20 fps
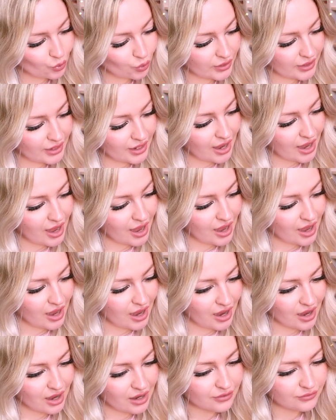we
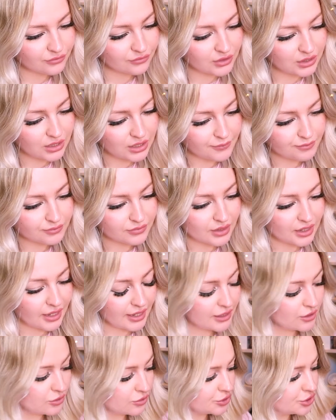have
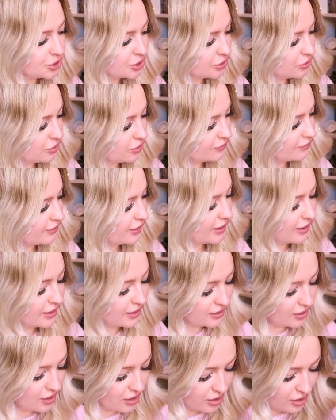a cushion cover.
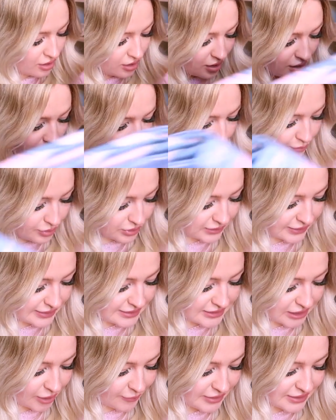
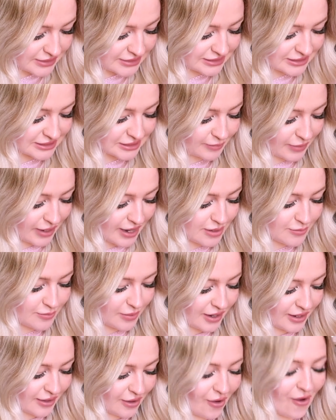Please tell me this is inspired
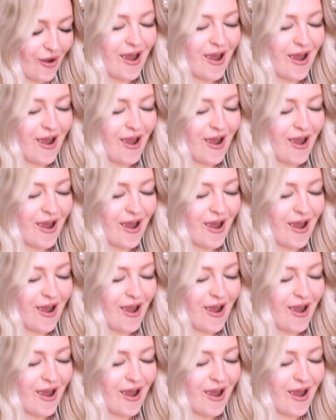by,